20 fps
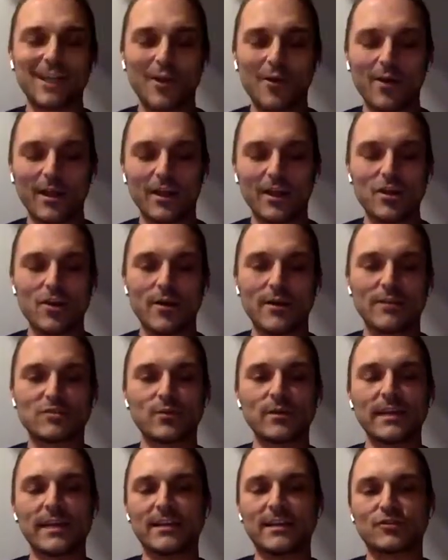so it's
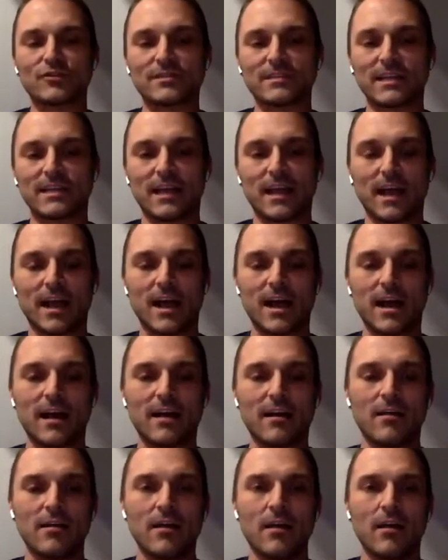really interesting.
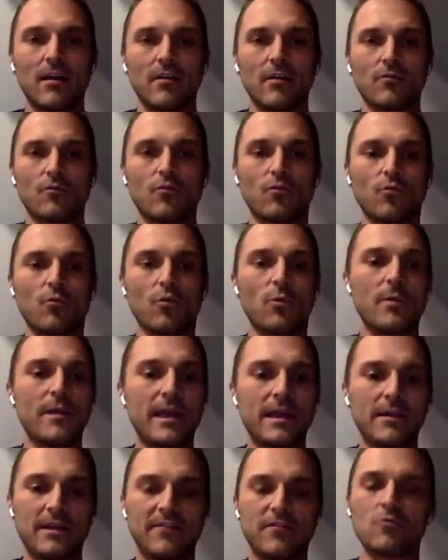We'll
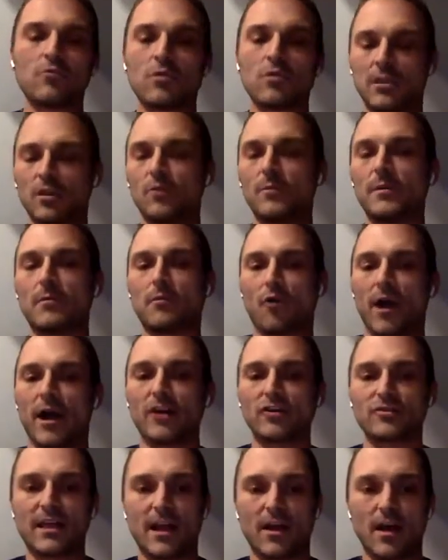begin even a little bit
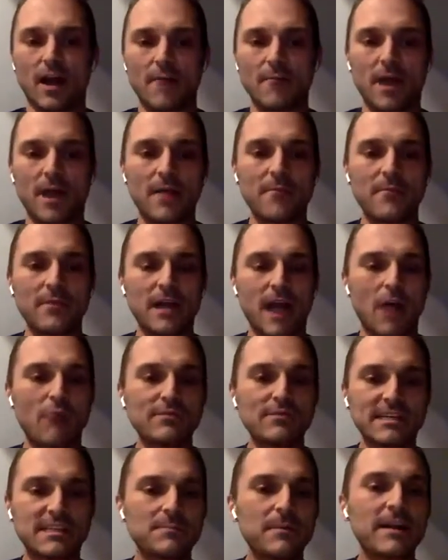prior to that. I
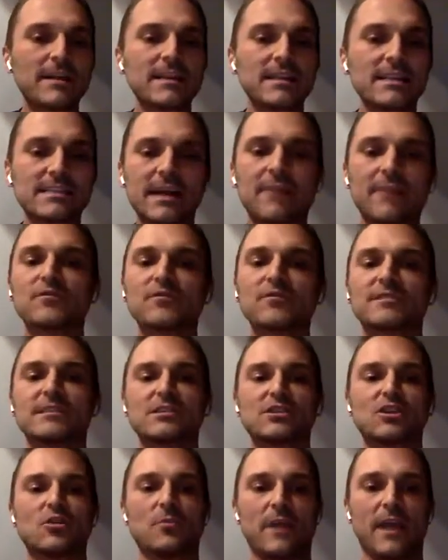was expecting the San
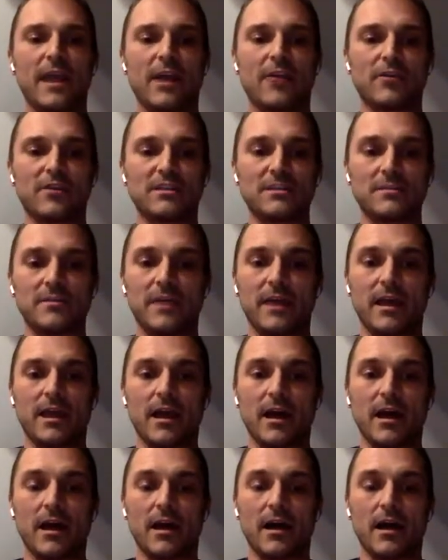Francisco Bay Area to be
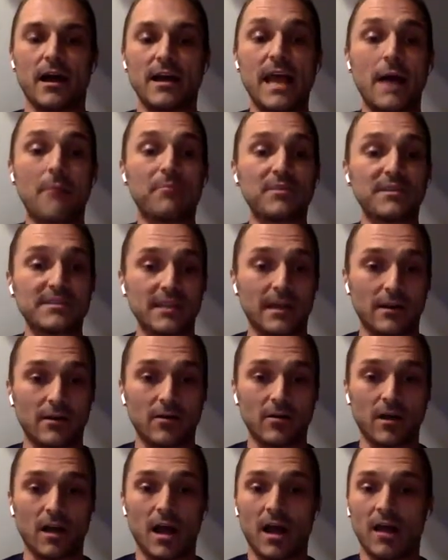an epicenter
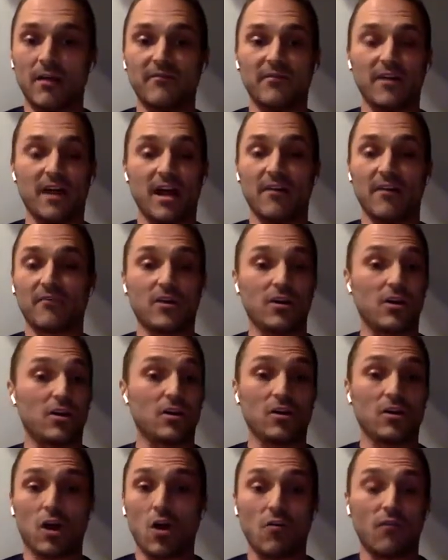of
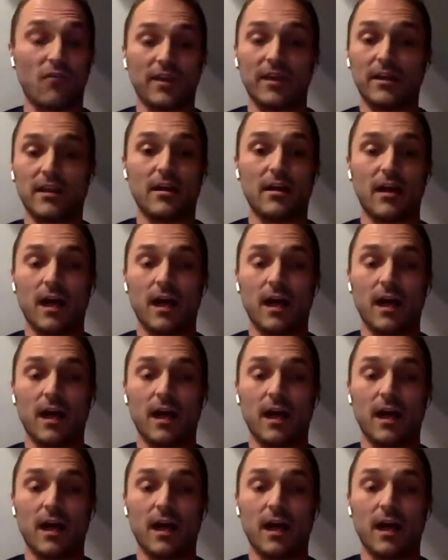COVID,